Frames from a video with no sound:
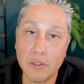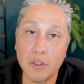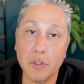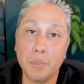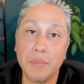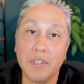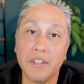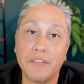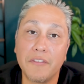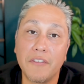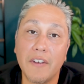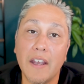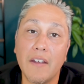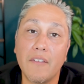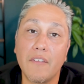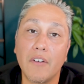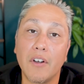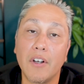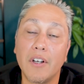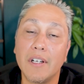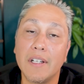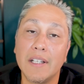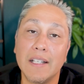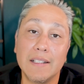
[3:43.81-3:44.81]
do me a
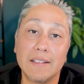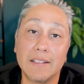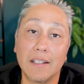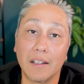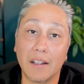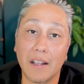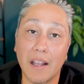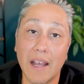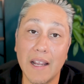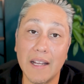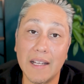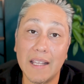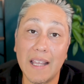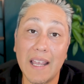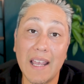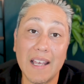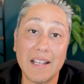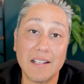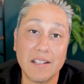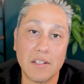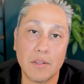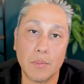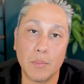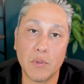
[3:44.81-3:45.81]
favor, hit the like
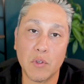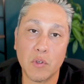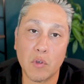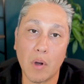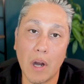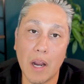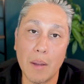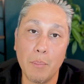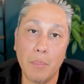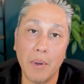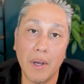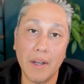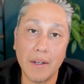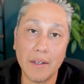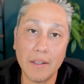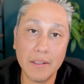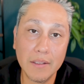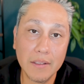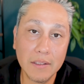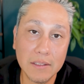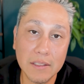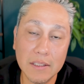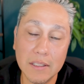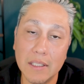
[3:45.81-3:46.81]
and subscribe
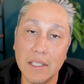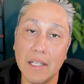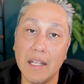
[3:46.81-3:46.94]
button.